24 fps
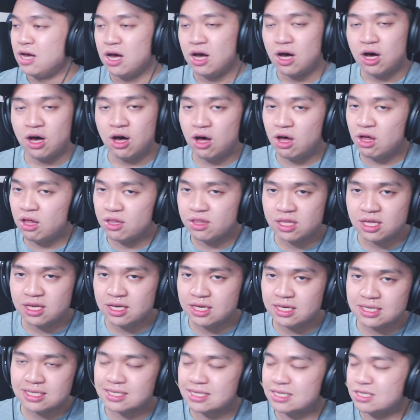All
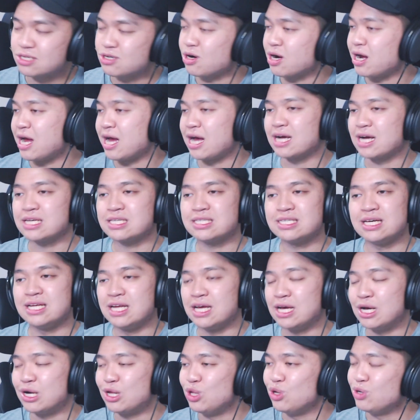these tracks, and
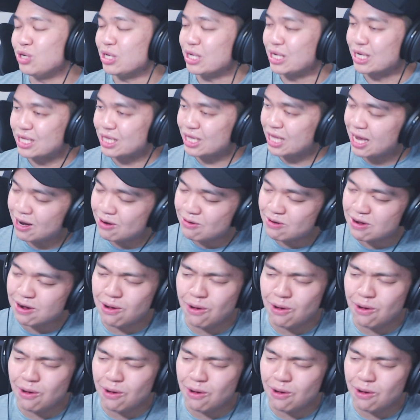including Cloud.